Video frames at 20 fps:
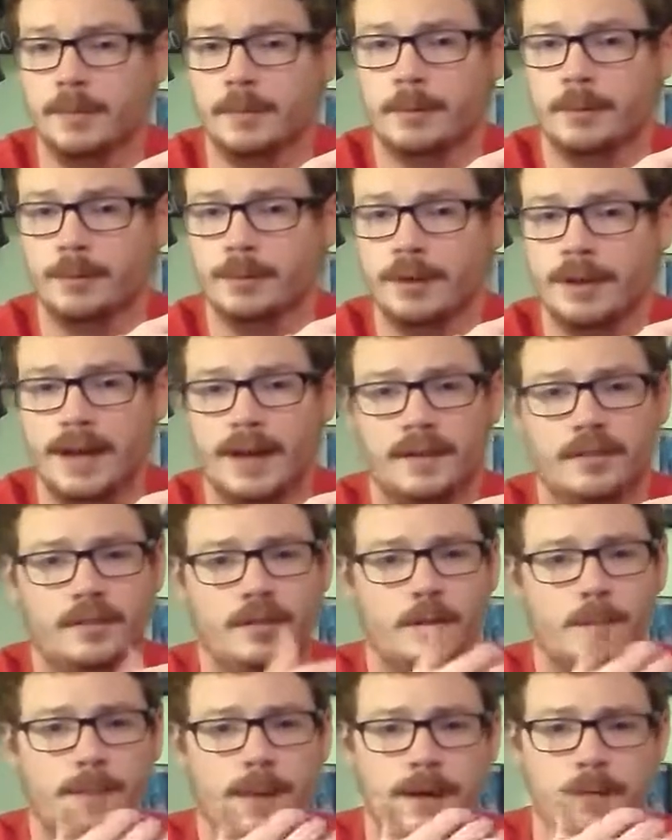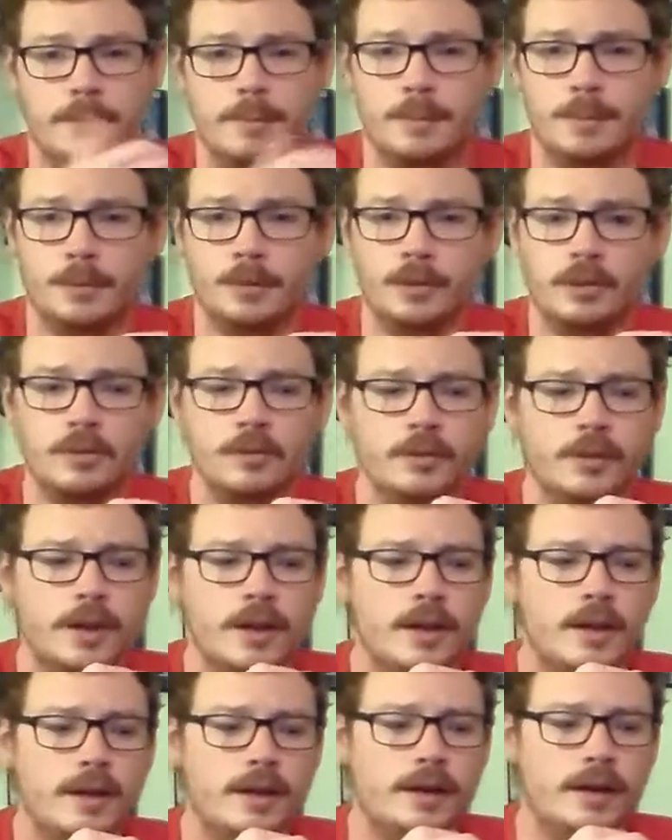I mean, it really has. The Baby Bulls,
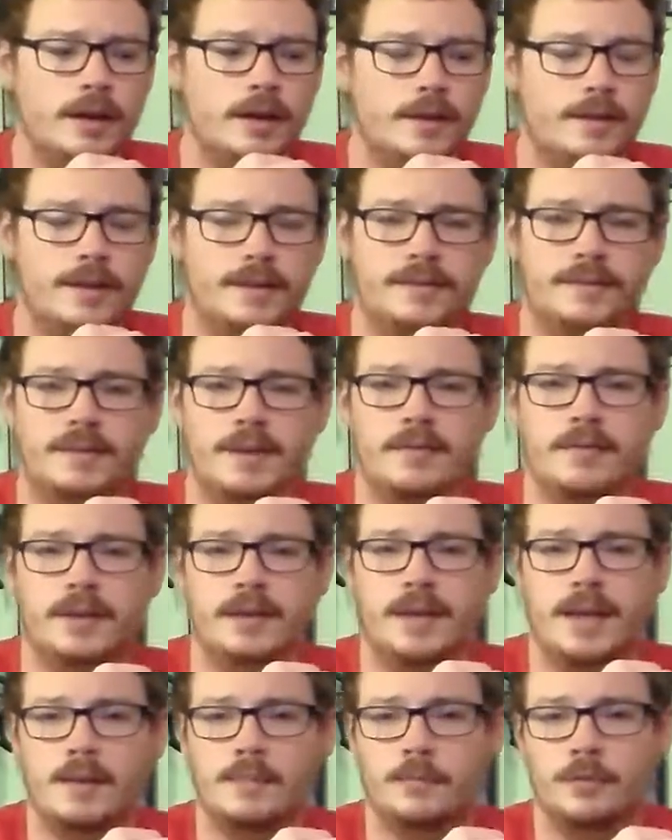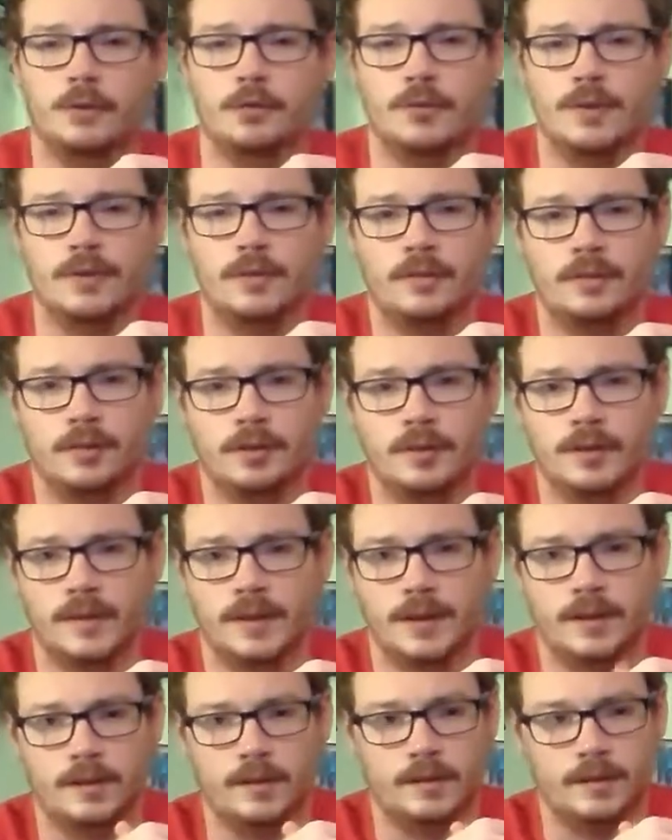that 7-game first-round series
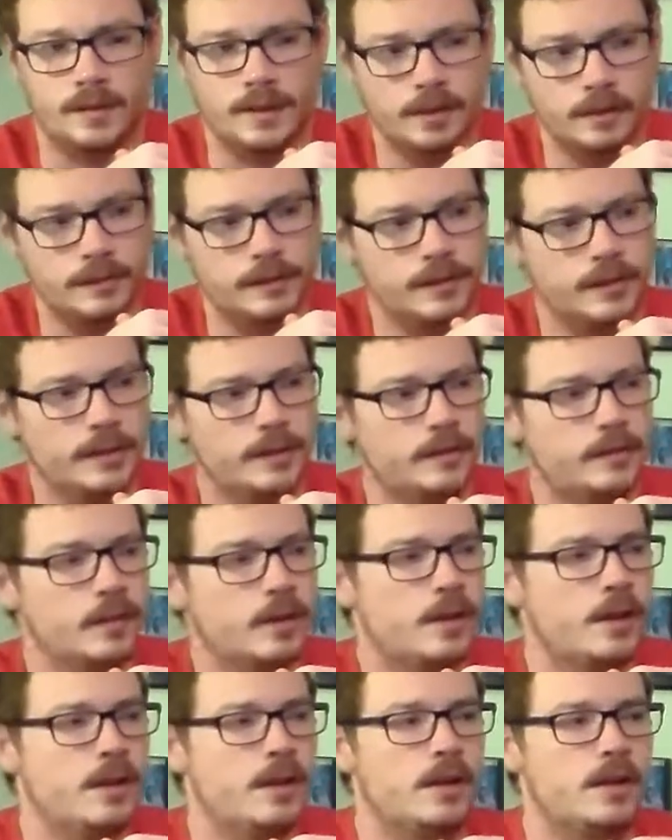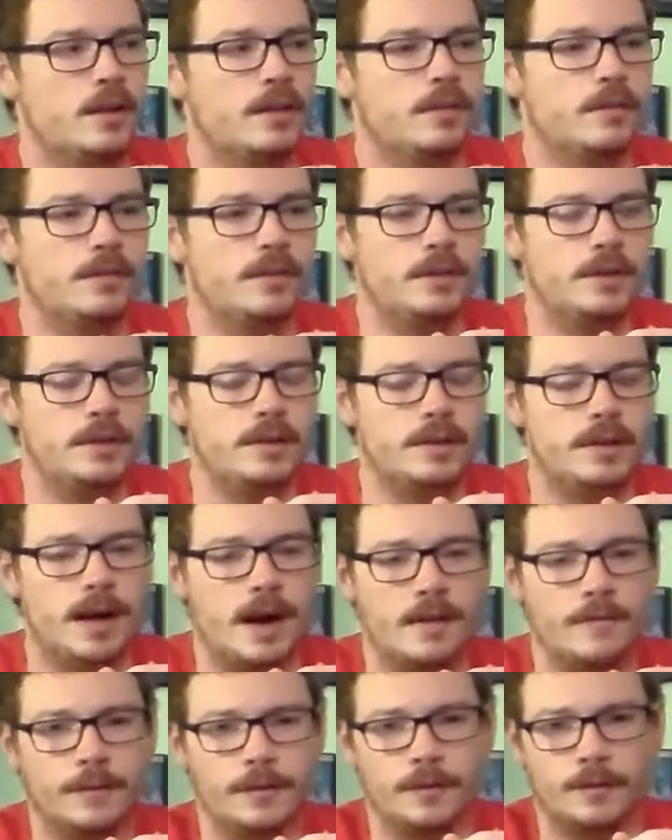against the Celtics, the
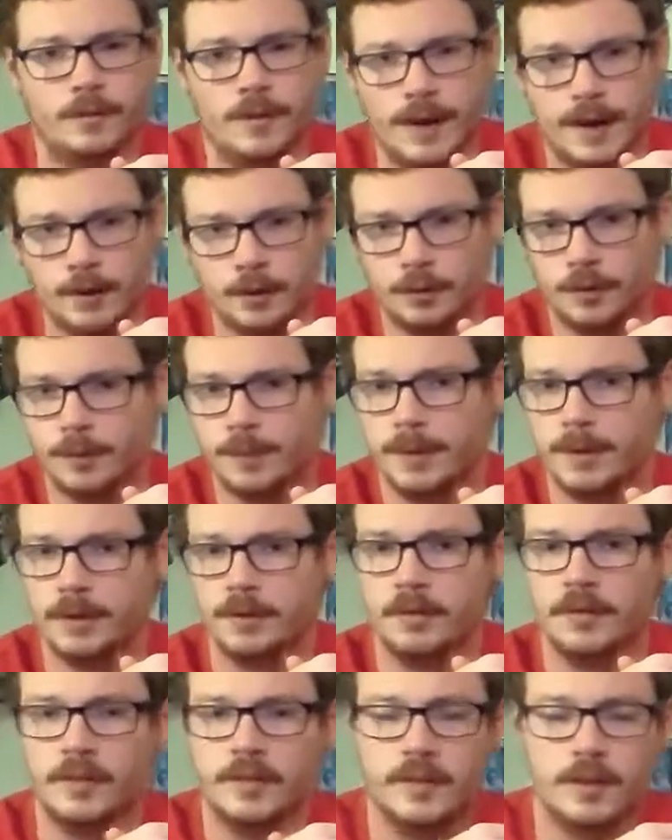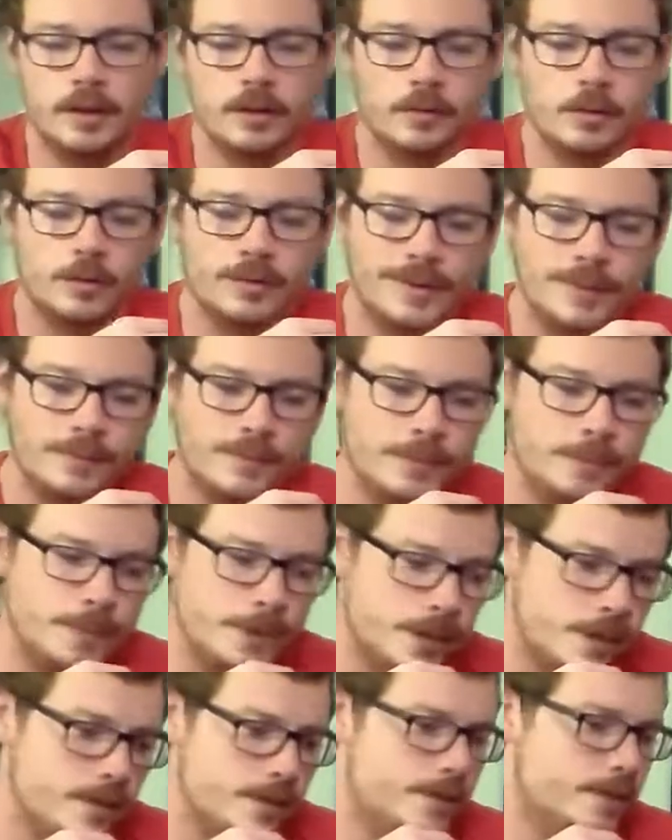conference finals appearance, Derrick Rose MVP
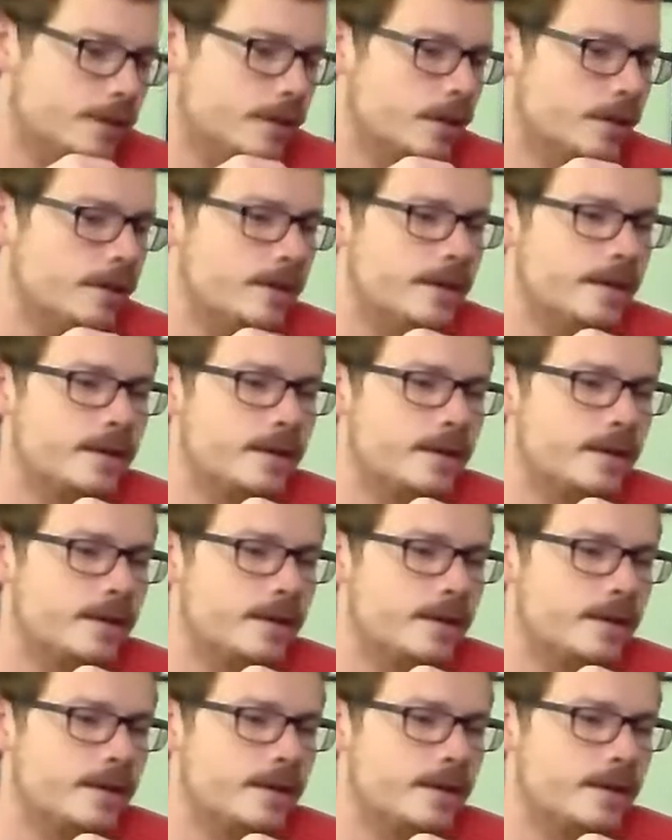year.